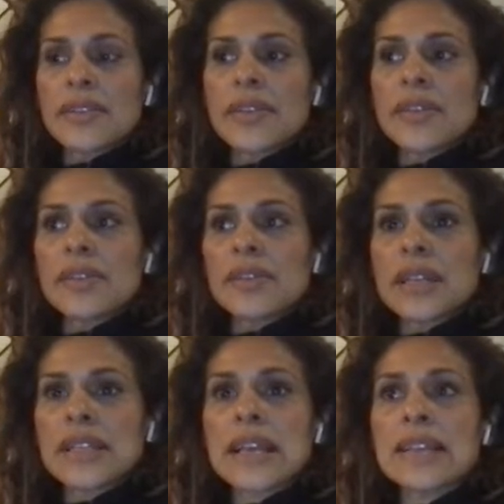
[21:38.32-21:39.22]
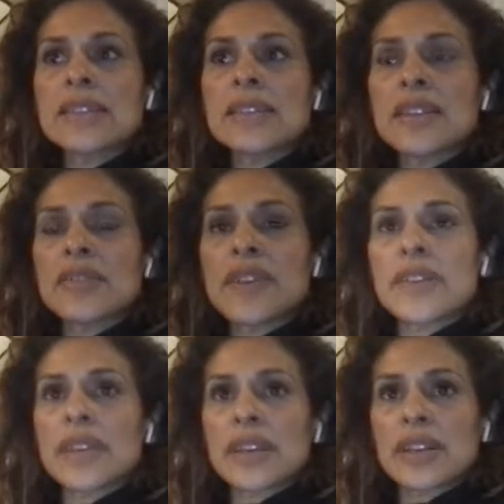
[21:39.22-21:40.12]
the intensity of
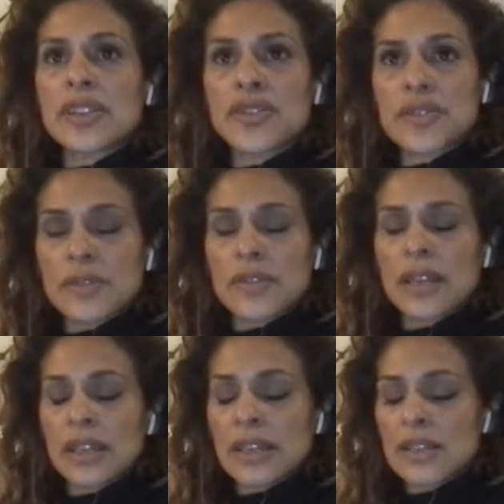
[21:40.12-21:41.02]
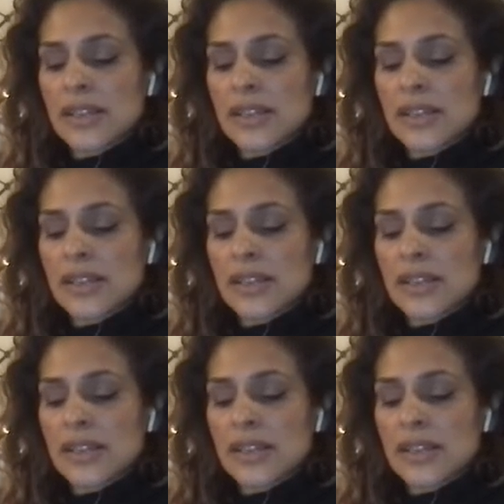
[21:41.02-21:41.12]
that can